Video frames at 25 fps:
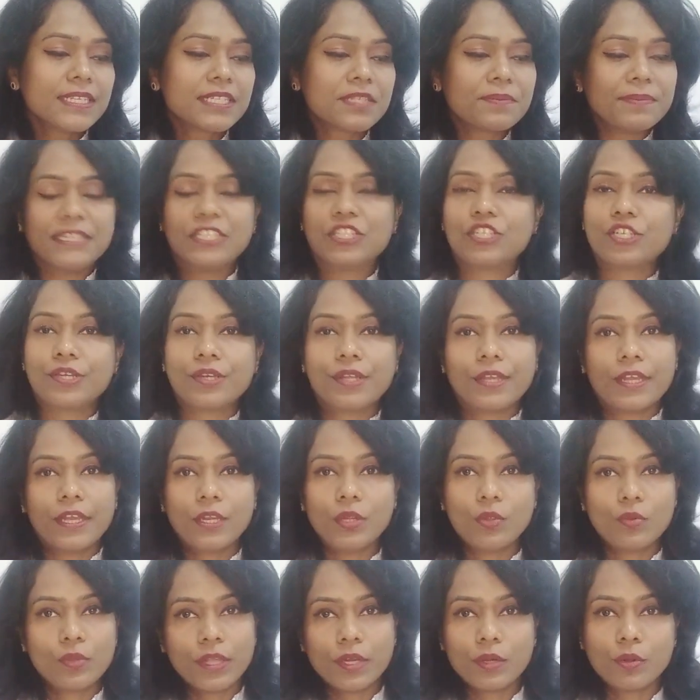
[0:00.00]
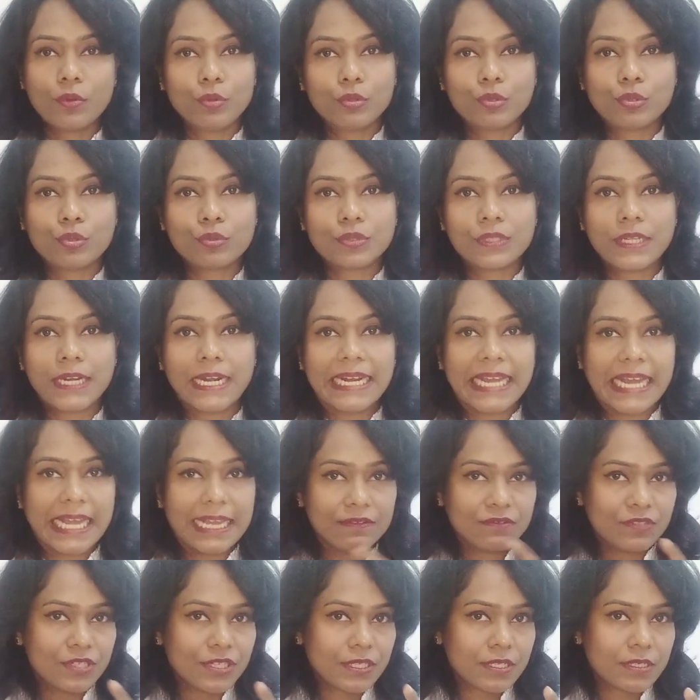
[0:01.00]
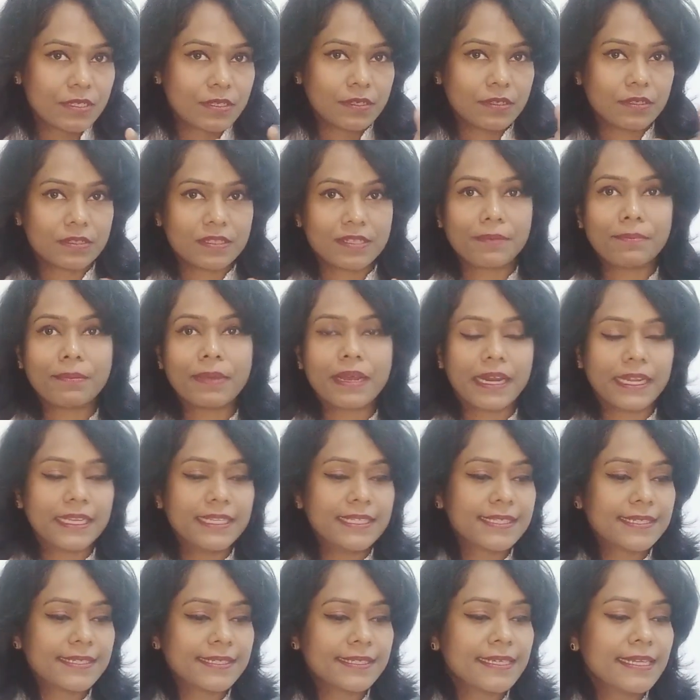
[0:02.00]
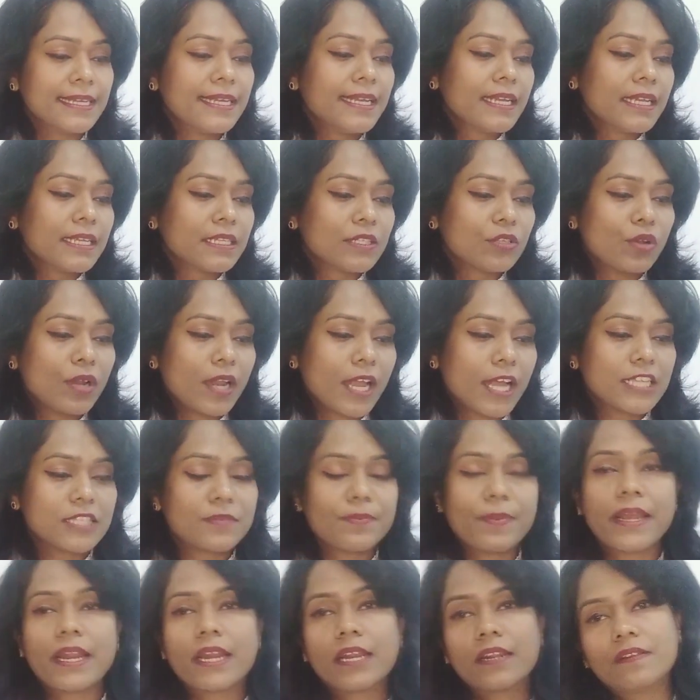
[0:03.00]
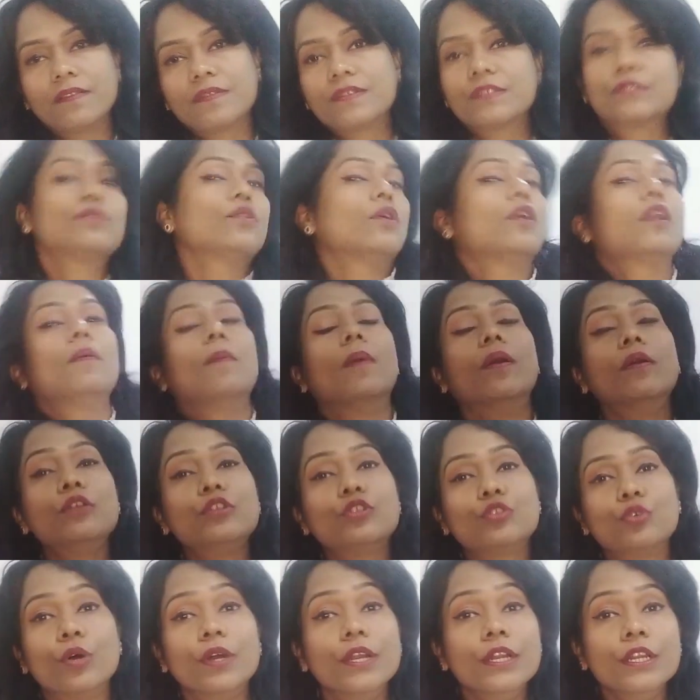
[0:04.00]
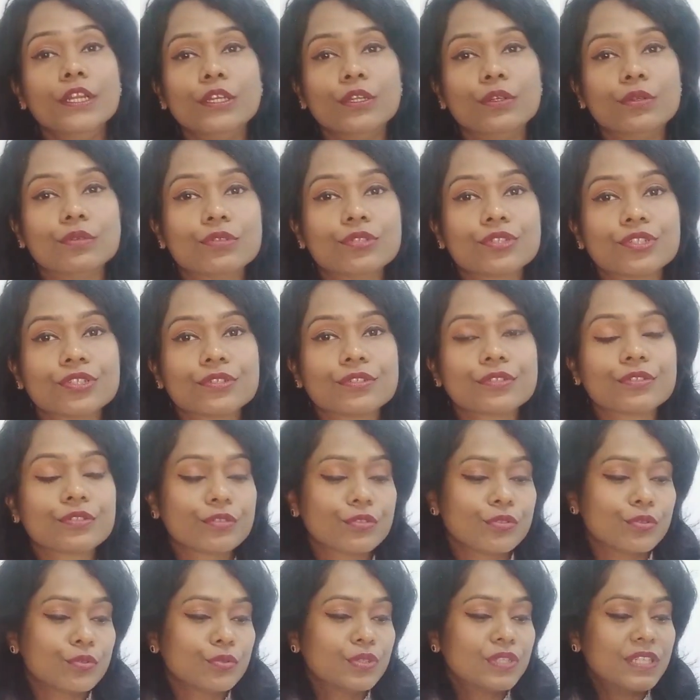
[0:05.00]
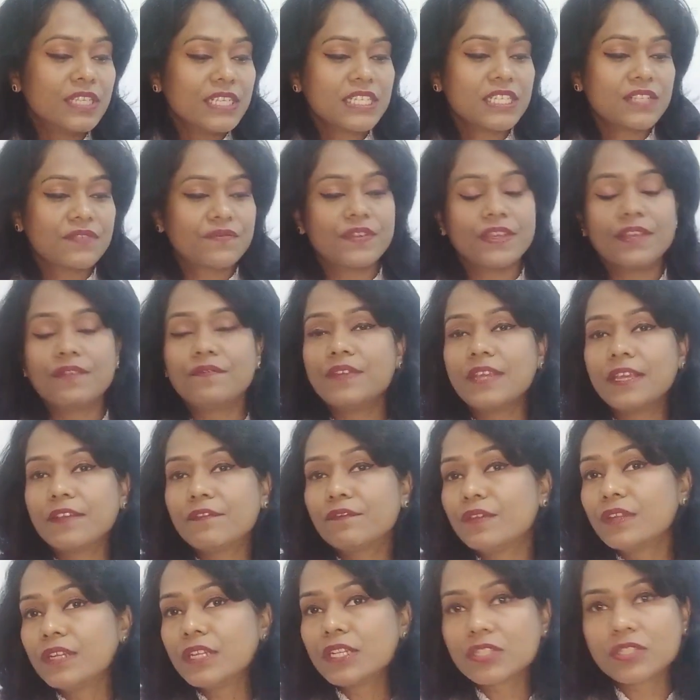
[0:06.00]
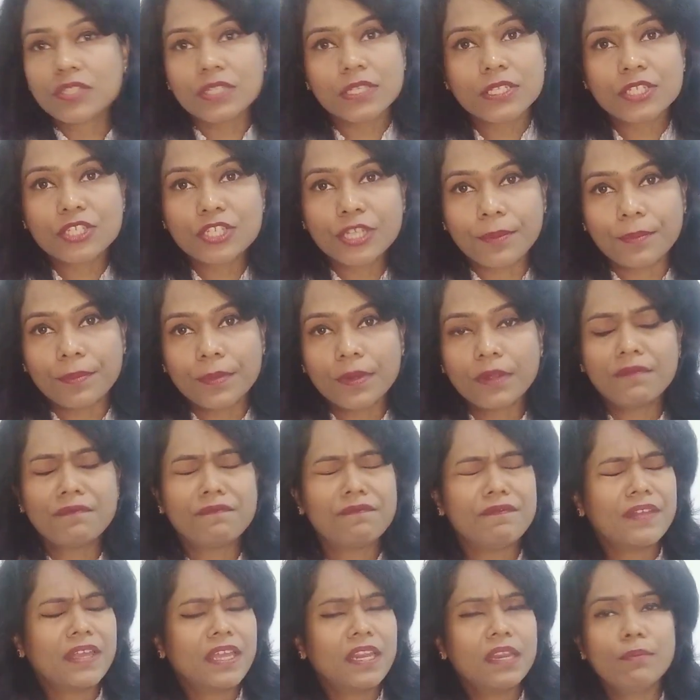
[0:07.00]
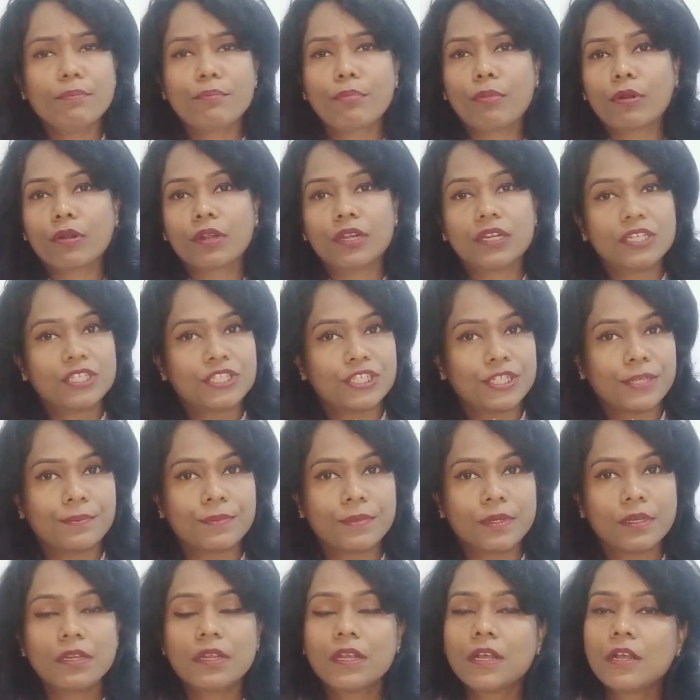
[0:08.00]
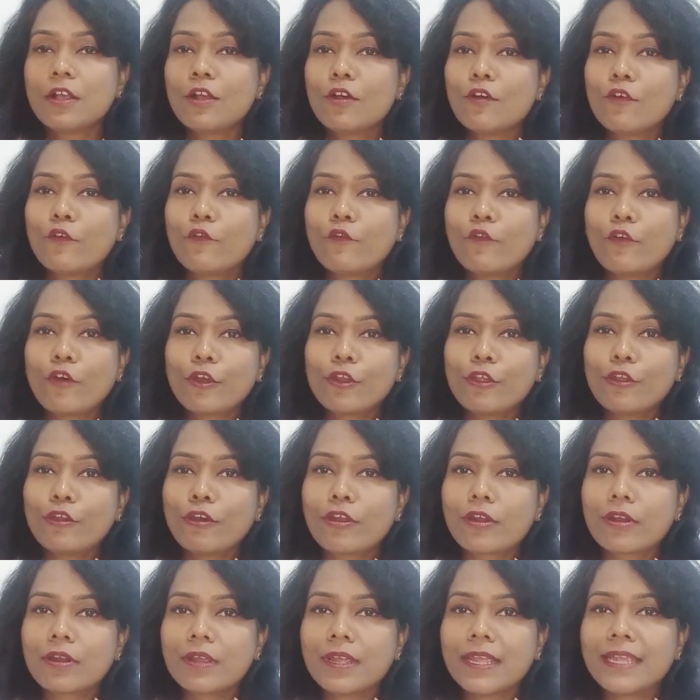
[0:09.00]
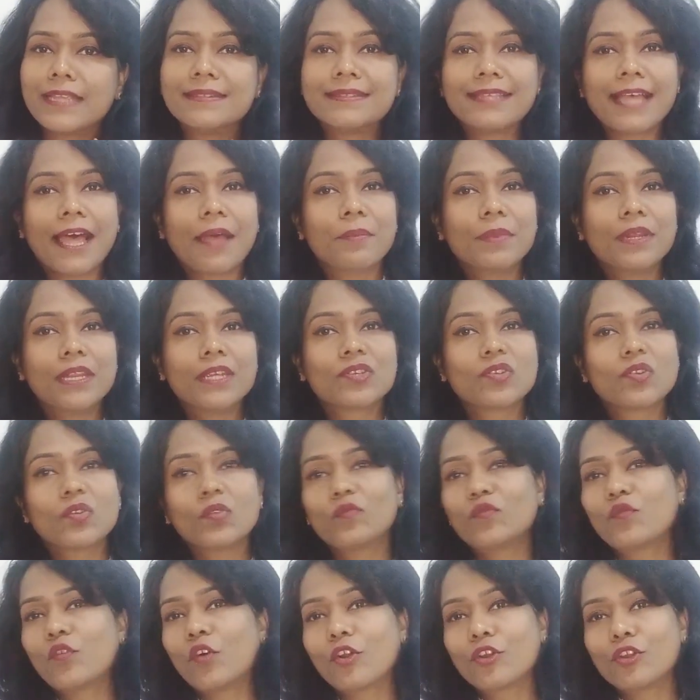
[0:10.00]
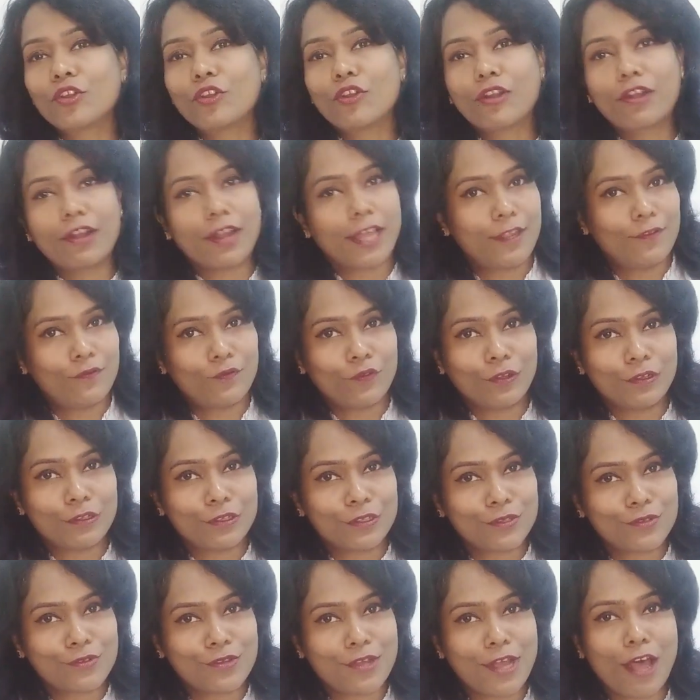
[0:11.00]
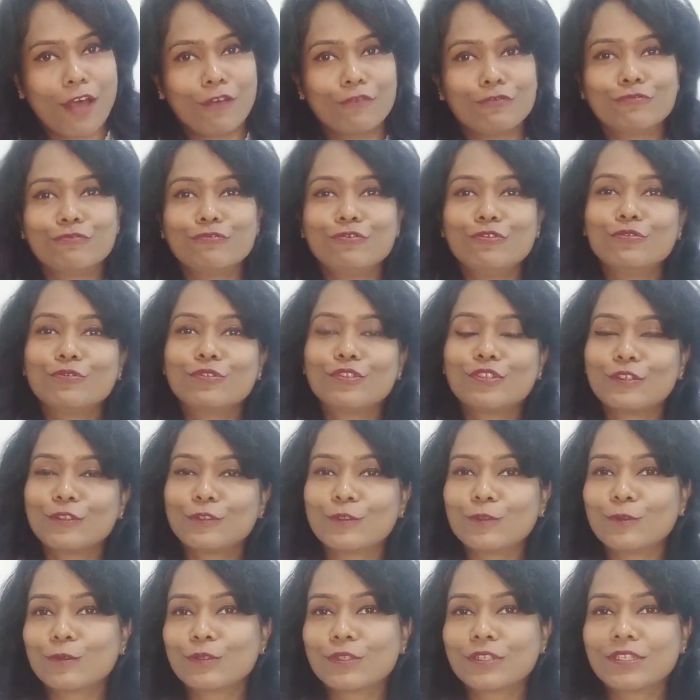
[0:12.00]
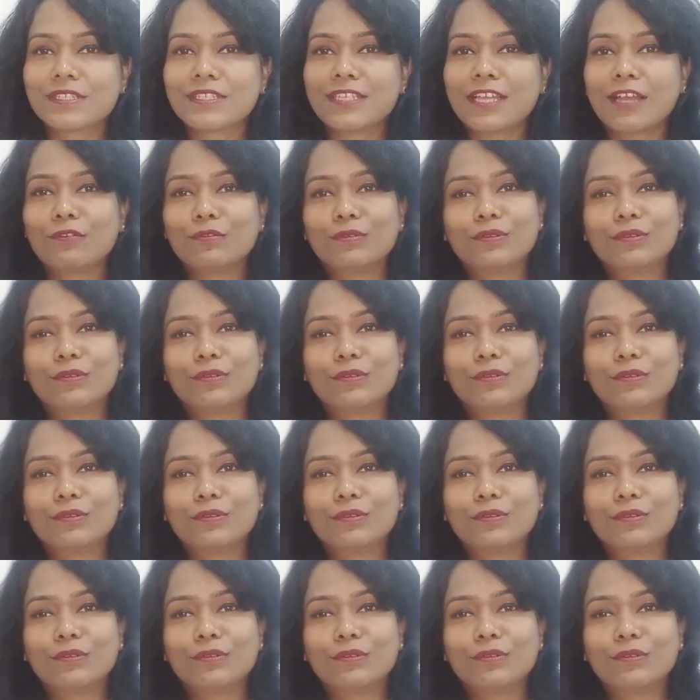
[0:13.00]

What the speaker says: mentioned here, you can go through that. I have just summarized. The last paragraph is all about soil erosion. So this way we have finished this chapter, very important chapter for your examination and for your life also. How to use resources, how to